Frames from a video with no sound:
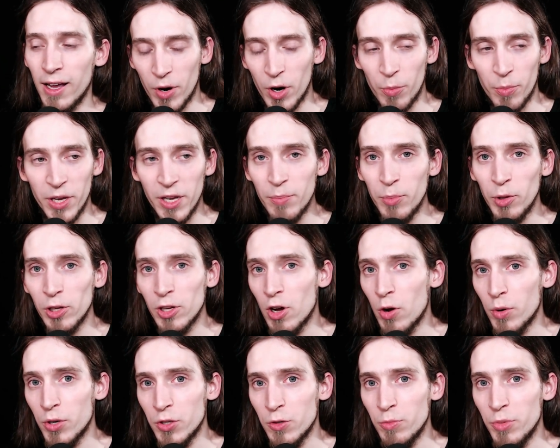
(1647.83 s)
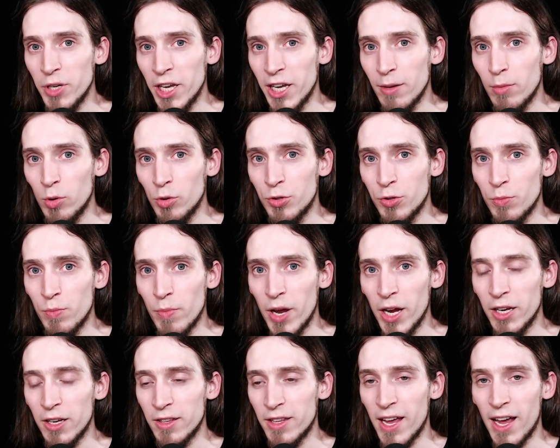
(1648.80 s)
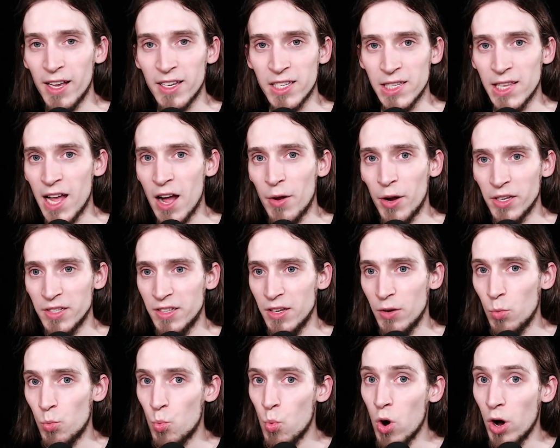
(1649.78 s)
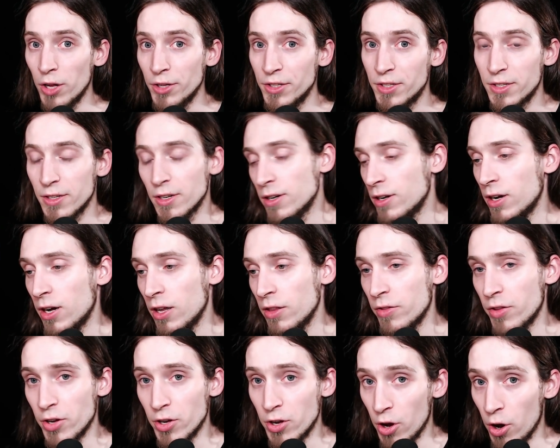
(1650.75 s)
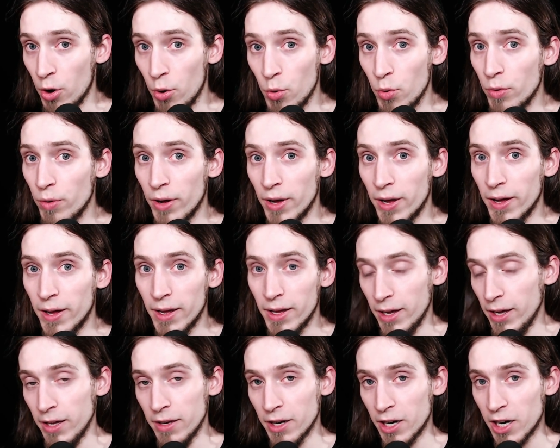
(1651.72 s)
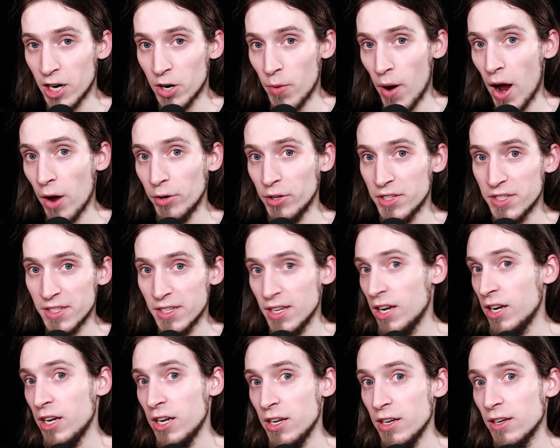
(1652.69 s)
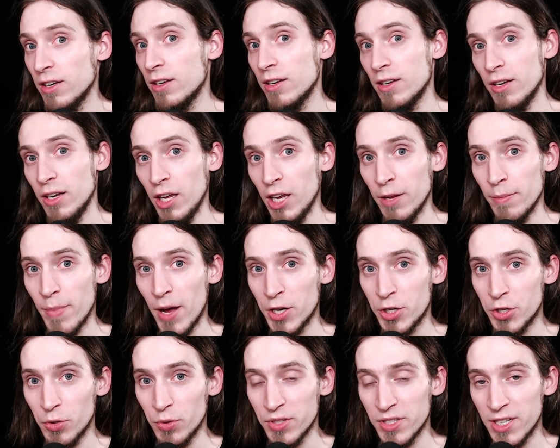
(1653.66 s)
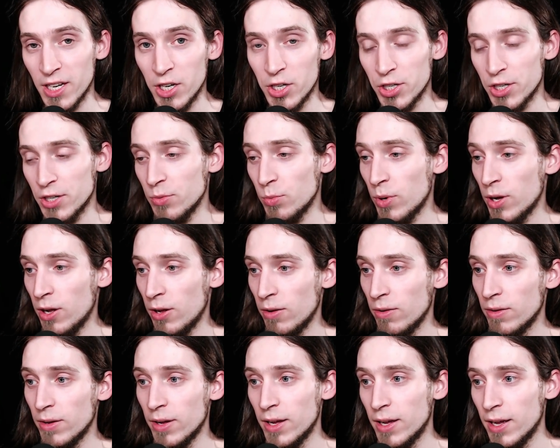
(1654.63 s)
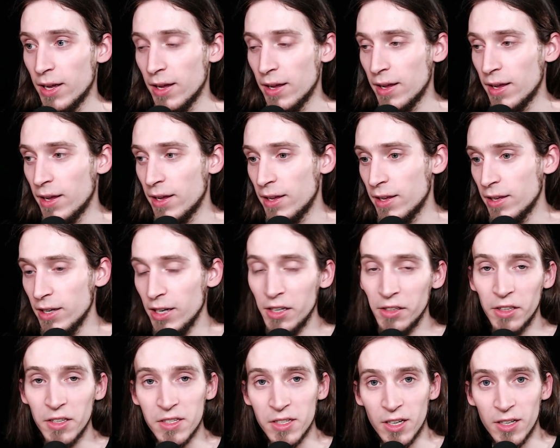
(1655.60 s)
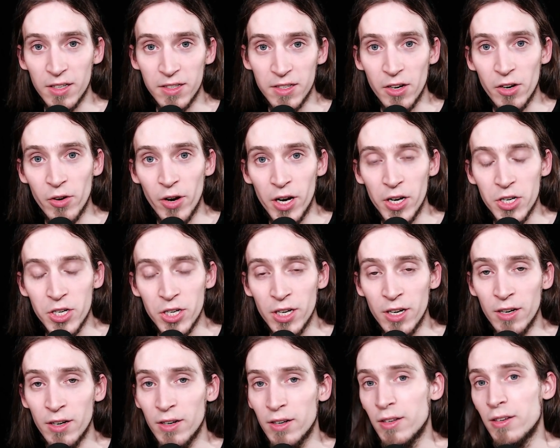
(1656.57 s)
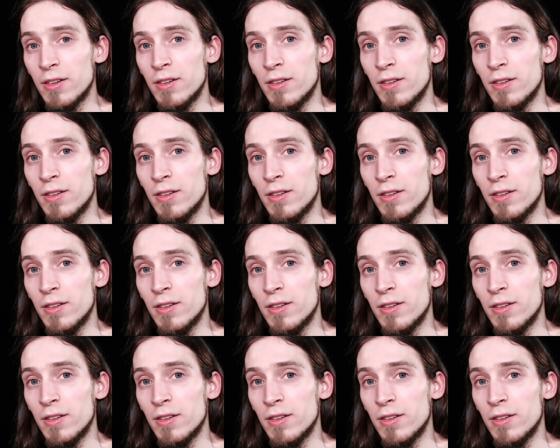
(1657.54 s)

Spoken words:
are people going to be able to make it as loud as they want on the go in a crowded city, in a metro station? Well, it is a consideration,